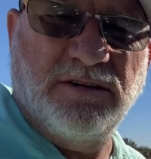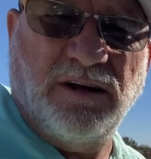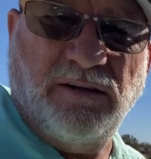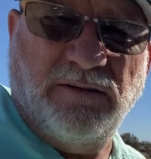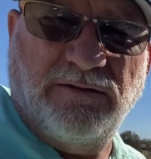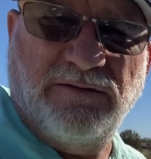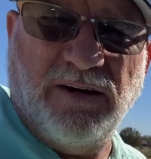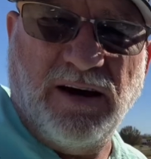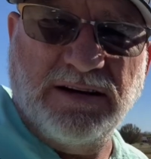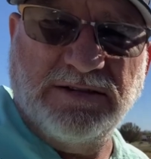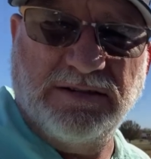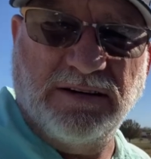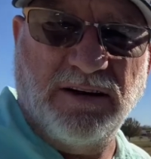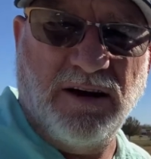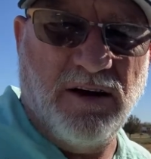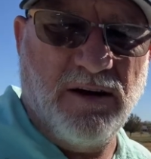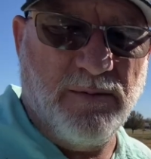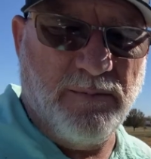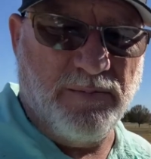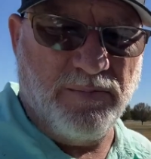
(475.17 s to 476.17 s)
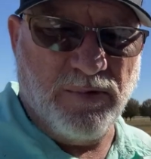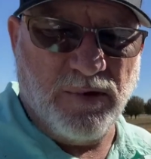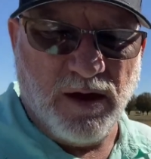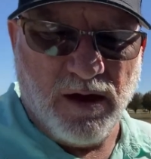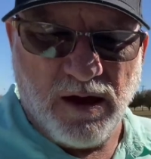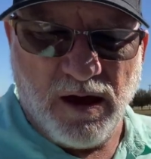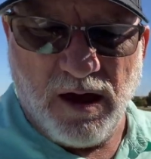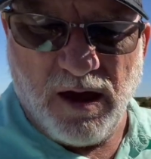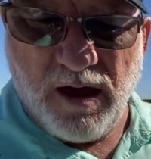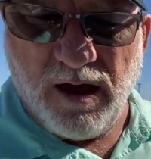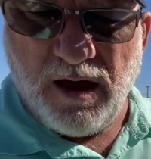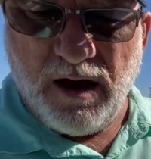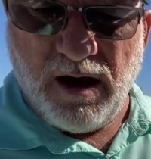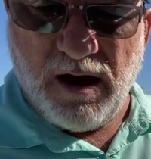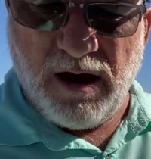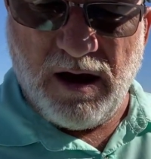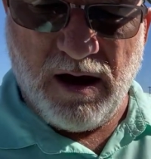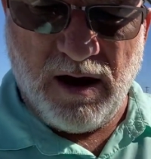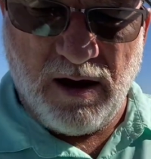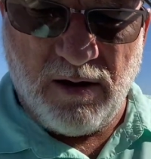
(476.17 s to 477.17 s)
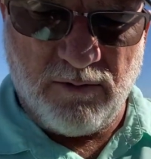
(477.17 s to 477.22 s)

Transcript: and facing up. I